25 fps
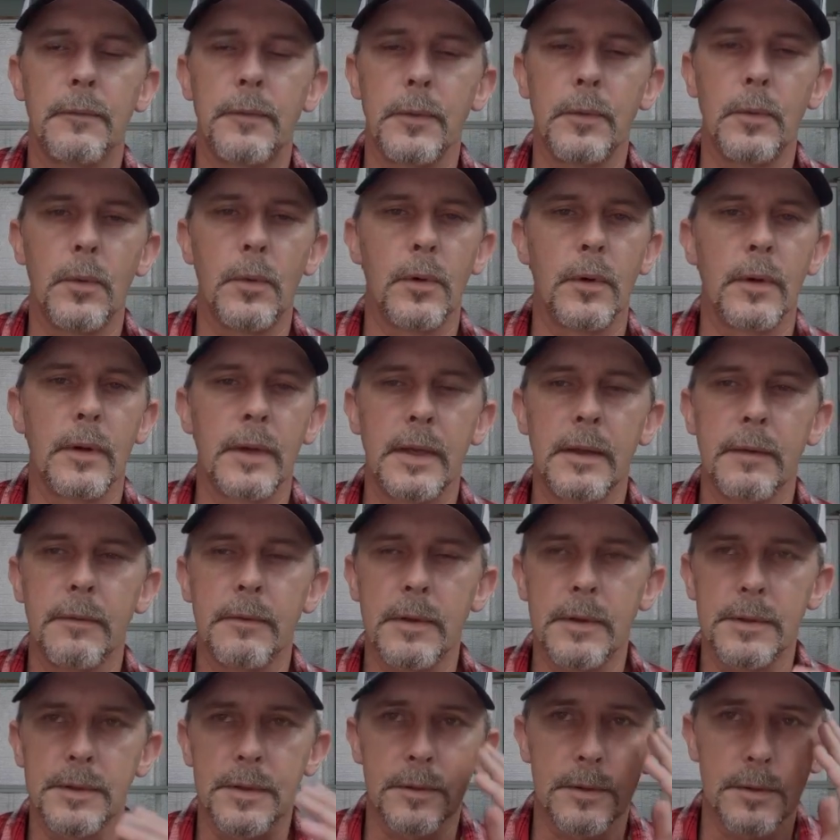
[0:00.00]
If you want to give
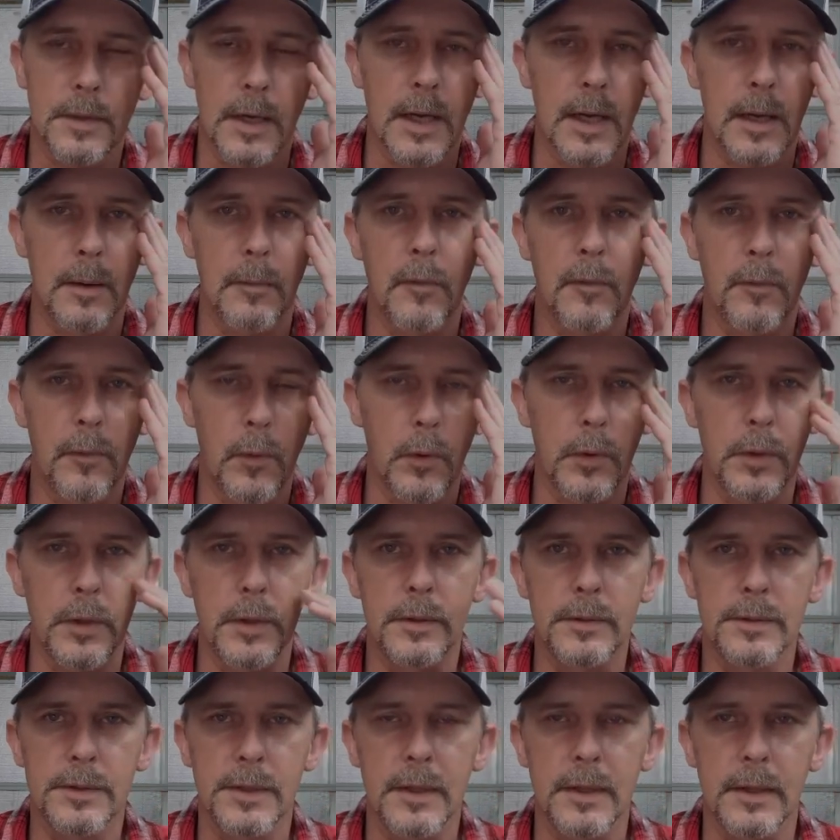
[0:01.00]
this a try before
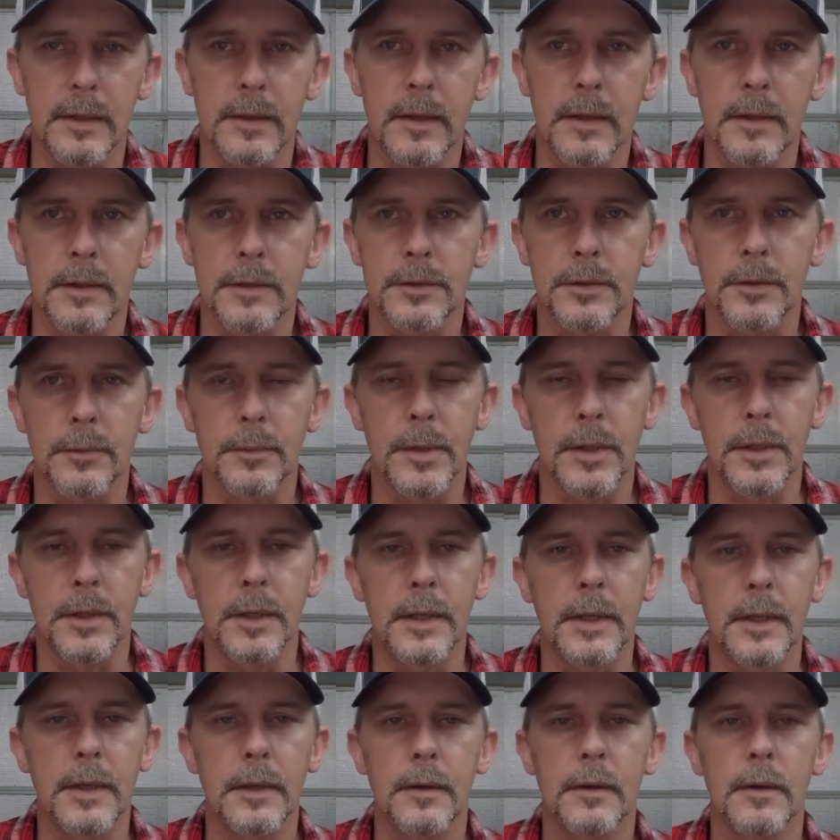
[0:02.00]
you sink the extra
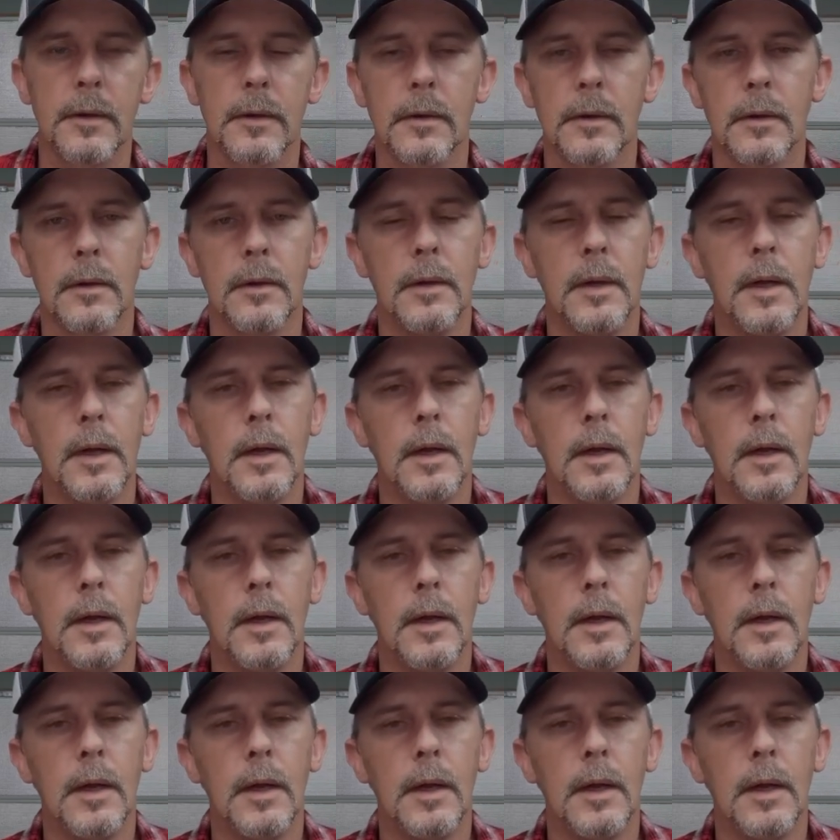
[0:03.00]
money into